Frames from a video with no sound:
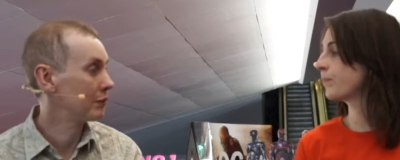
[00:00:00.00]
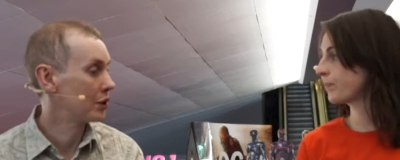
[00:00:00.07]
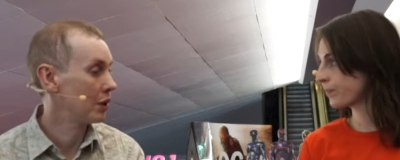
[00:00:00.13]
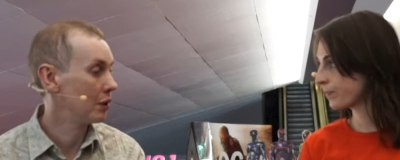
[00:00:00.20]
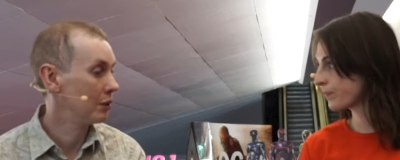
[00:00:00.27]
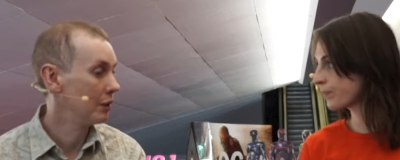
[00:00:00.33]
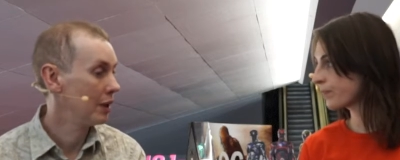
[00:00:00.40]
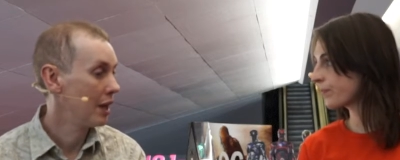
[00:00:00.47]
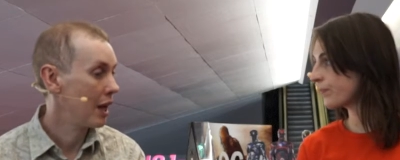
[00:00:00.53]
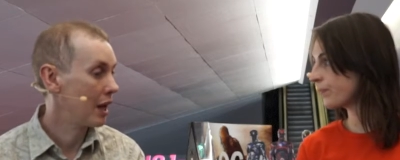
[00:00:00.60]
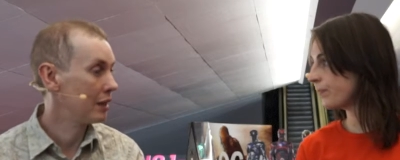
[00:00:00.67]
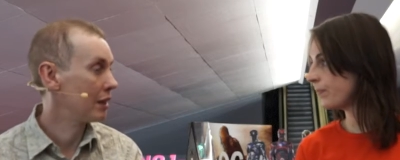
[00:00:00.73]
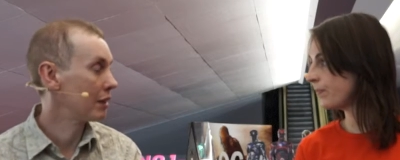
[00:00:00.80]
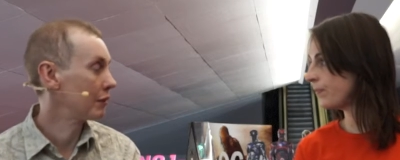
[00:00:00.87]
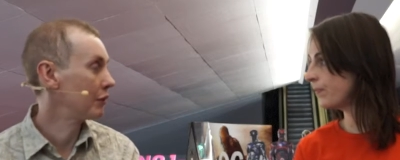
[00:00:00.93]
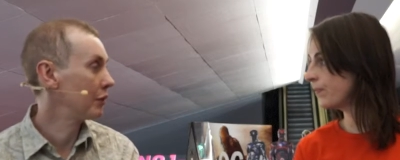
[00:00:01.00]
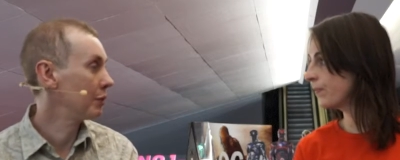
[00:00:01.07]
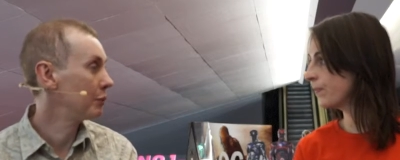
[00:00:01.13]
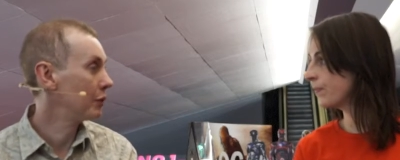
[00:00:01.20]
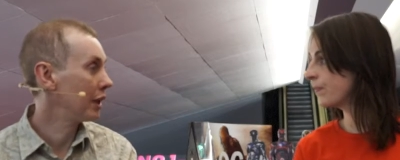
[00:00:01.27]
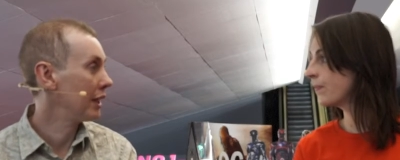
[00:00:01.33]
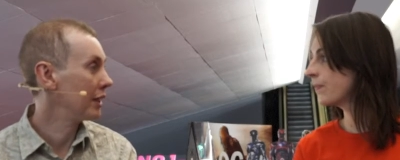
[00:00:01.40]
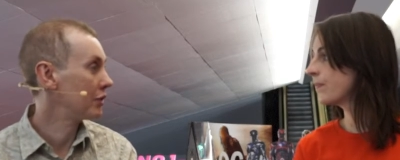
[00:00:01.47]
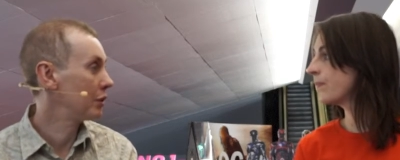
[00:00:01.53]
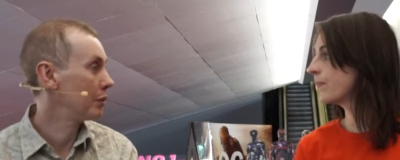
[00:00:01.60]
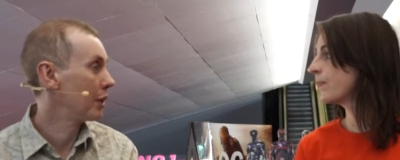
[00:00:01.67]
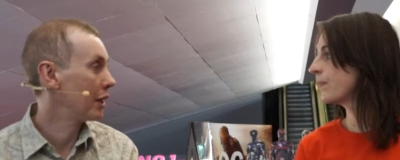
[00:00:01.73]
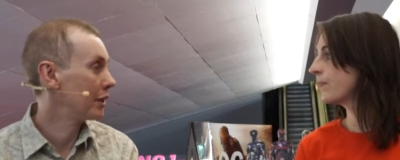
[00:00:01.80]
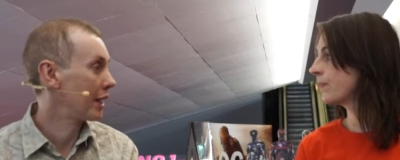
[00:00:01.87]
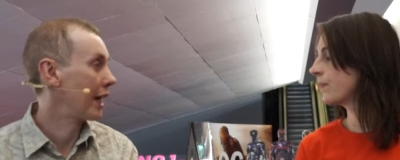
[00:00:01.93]
Speaker 1: So a lot of them relate to
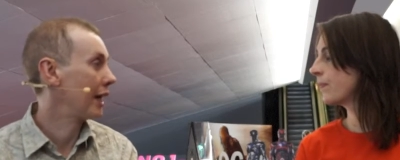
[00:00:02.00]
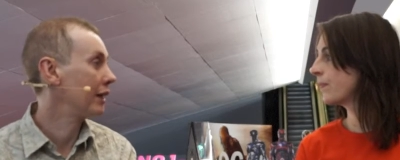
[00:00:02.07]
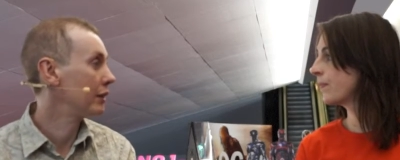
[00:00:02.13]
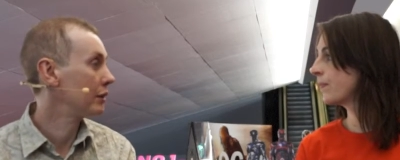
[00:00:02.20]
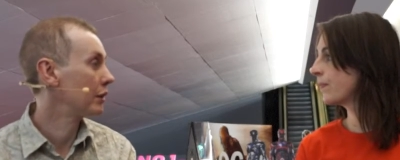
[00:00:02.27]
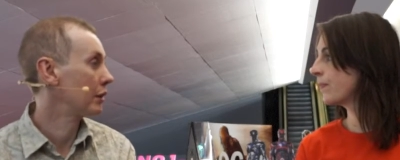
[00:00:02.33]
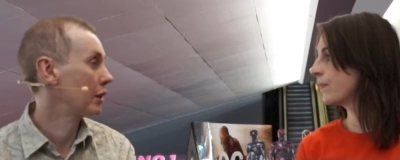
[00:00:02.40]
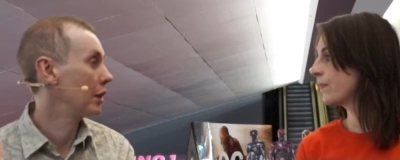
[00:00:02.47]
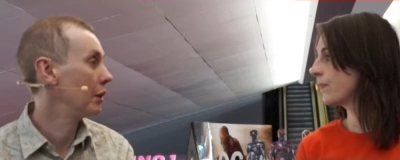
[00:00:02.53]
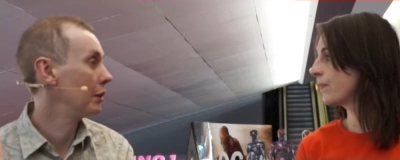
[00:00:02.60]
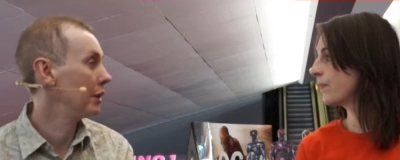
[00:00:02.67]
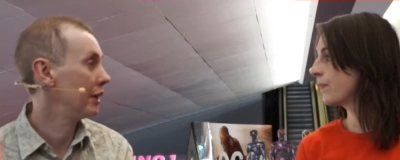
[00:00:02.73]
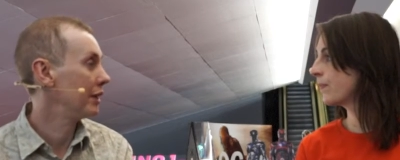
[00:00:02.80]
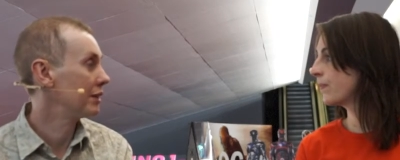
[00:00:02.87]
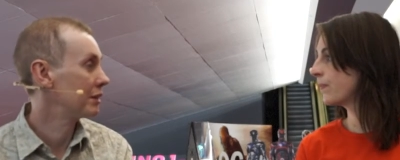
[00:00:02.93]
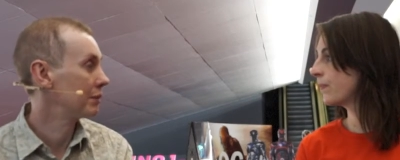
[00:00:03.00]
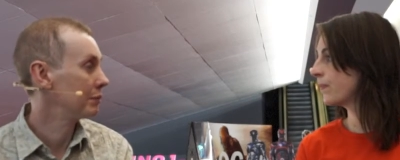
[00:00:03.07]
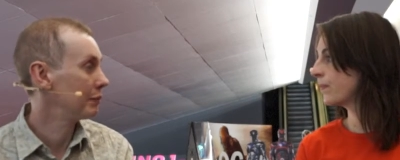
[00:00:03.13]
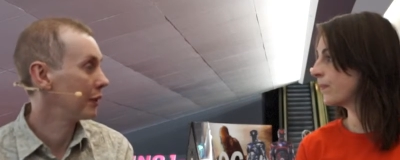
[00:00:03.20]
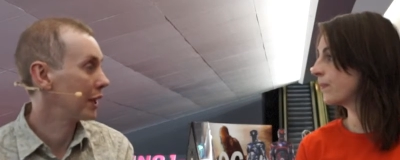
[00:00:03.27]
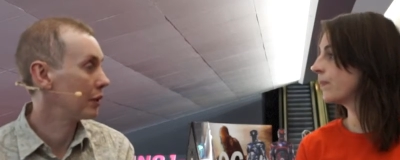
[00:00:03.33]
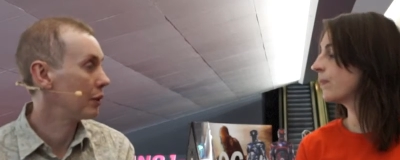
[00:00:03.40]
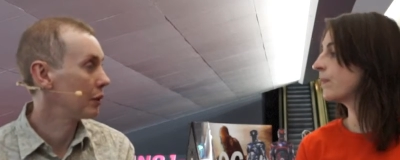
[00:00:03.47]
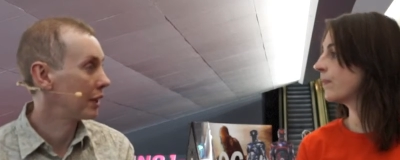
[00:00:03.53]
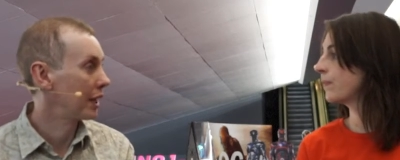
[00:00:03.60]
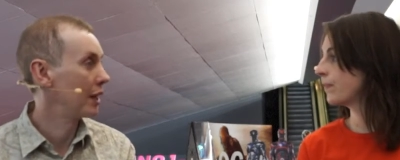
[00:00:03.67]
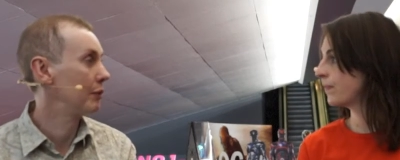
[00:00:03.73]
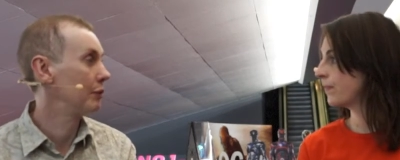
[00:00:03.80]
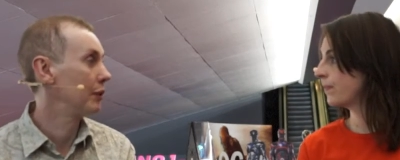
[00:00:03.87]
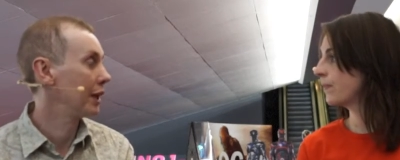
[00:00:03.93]
how tangled our code is. We can all
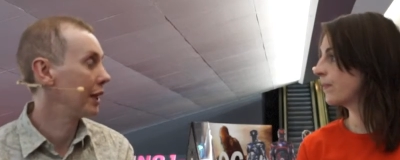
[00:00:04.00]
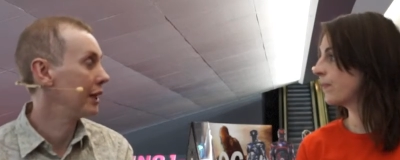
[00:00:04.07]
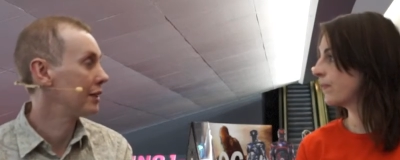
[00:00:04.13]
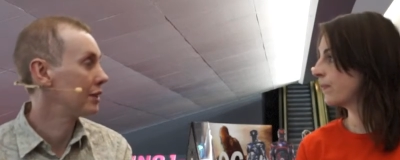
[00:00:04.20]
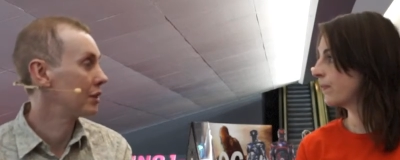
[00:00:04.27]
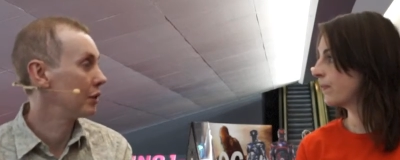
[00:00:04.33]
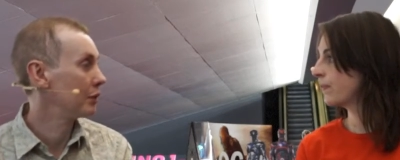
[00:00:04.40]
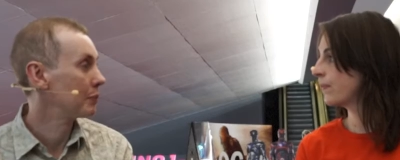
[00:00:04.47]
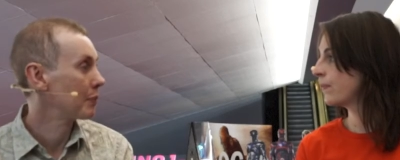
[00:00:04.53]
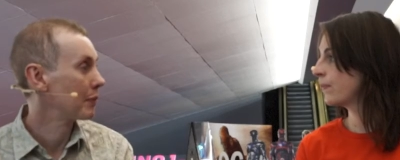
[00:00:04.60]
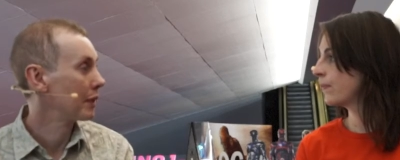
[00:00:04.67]
kind of relate to